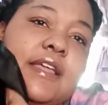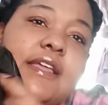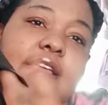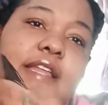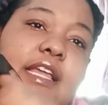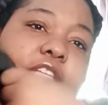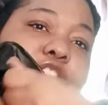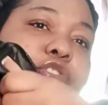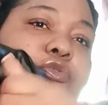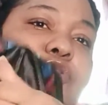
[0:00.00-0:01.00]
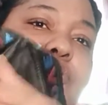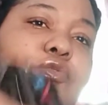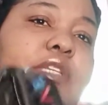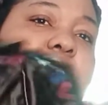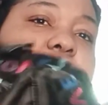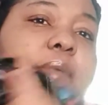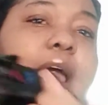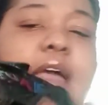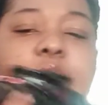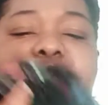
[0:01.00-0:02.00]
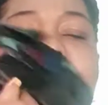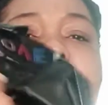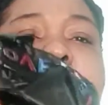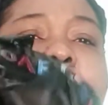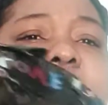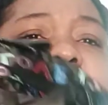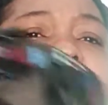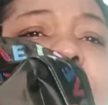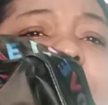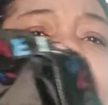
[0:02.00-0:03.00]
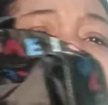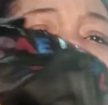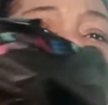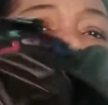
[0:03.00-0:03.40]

It ain't too, too deep. I'd rather put my phone right here.